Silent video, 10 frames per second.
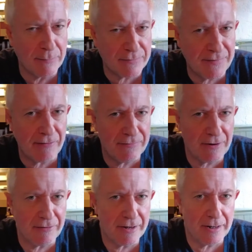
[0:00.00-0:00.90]
he was very,
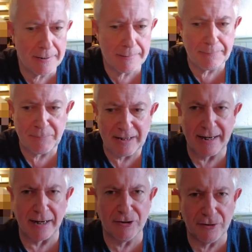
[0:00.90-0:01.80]
very
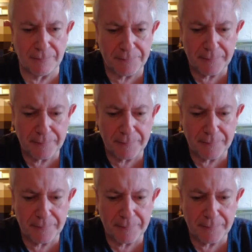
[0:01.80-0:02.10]
intelligent.